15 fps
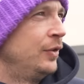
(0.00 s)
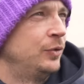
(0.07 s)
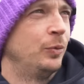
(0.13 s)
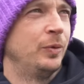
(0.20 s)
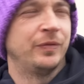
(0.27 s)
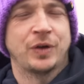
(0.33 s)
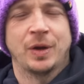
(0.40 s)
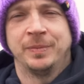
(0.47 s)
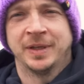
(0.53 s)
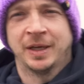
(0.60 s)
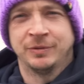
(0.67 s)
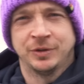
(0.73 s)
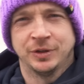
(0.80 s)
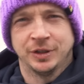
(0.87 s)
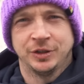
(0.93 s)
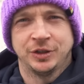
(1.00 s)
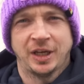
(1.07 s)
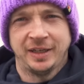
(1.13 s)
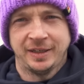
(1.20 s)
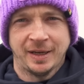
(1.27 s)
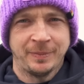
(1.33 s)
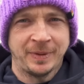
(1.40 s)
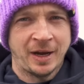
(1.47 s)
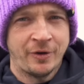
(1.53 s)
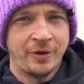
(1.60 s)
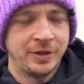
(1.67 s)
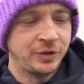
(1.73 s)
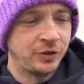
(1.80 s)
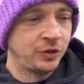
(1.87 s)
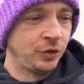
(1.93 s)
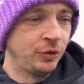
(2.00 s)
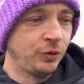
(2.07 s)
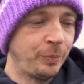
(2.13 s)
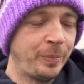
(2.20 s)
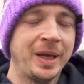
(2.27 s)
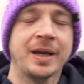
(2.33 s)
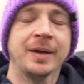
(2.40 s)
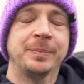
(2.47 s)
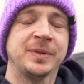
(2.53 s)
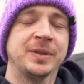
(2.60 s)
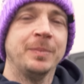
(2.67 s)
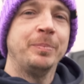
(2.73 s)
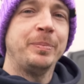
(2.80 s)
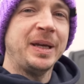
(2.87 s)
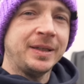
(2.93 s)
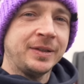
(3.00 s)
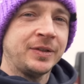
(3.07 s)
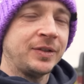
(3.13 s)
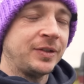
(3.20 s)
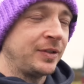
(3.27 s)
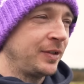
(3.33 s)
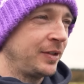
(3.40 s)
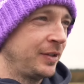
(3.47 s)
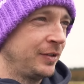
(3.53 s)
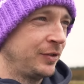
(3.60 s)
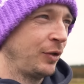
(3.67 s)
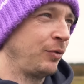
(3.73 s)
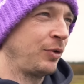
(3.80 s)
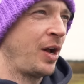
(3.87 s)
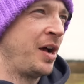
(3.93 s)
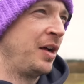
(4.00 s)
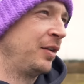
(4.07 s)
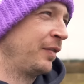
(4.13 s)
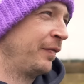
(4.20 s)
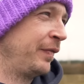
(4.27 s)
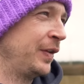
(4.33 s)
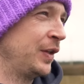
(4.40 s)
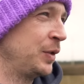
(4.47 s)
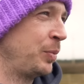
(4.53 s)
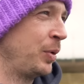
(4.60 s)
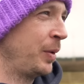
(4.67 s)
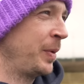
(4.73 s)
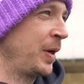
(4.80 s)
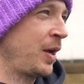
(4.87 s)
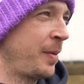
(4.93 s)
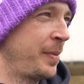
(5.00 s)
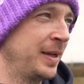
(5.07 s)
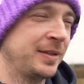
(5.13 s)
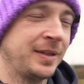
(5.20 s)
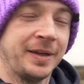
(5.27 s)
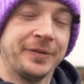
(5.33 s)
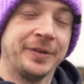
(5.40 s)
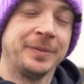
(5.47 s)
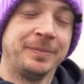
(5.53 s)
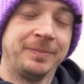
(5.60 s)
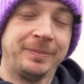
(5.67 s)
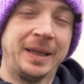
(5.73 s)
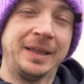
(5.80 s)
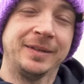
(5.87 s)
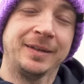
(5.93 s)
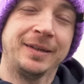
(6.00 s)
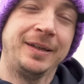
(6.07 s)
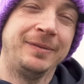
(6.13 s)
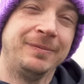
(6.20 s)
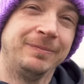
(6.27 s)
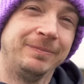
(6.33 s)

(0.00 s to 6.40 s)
So we've come down to JDM Garage to pick up some bits so Carl can finish putting my car back together, basically.